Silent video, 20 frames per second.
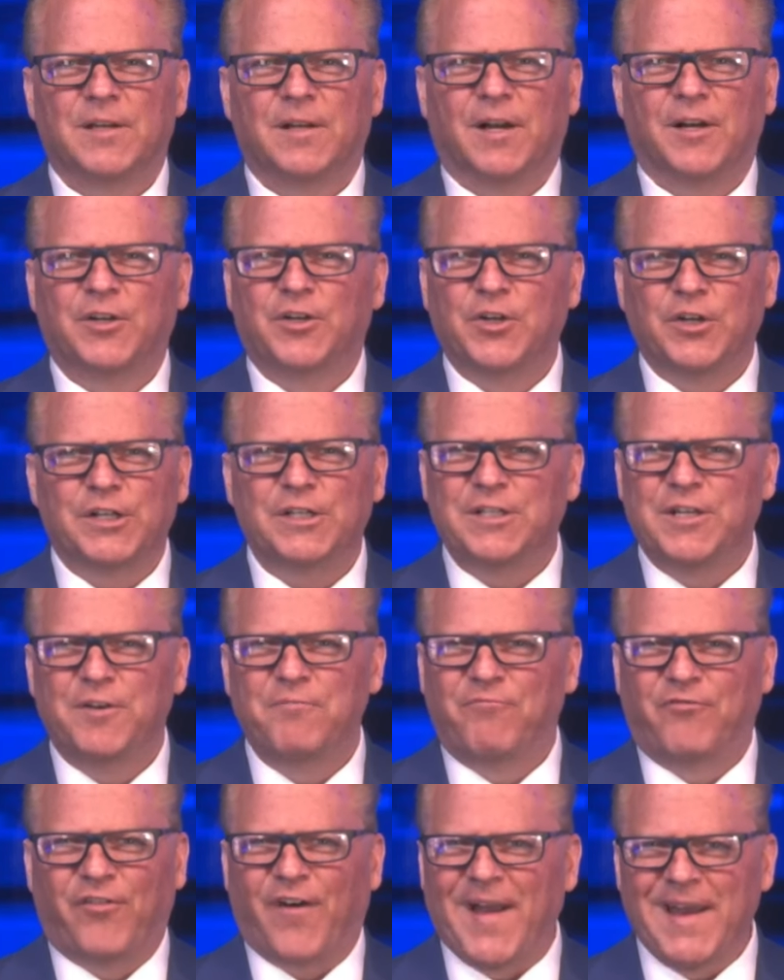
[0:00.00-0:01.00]
a good
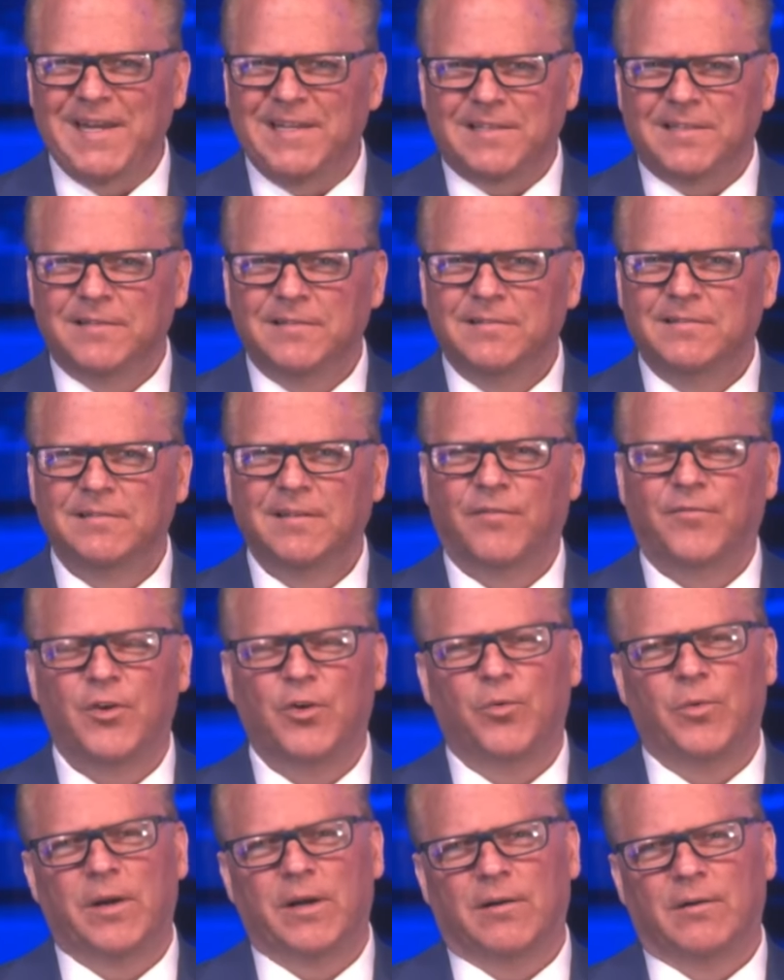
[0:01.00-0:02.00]
fight, if
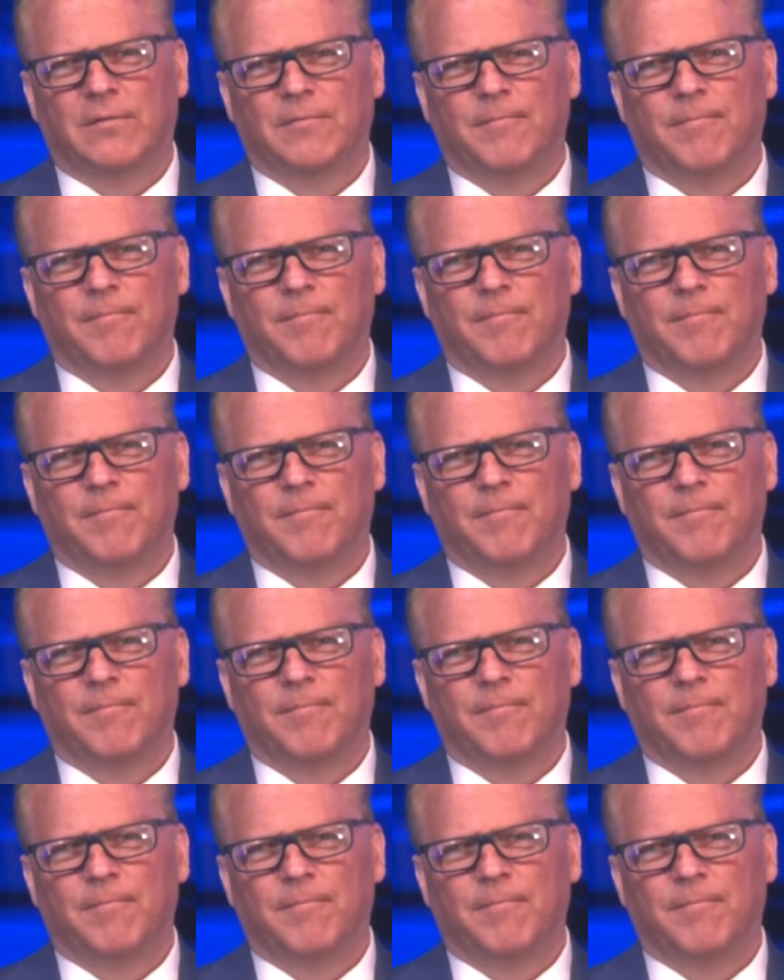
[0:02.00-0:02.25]
you will,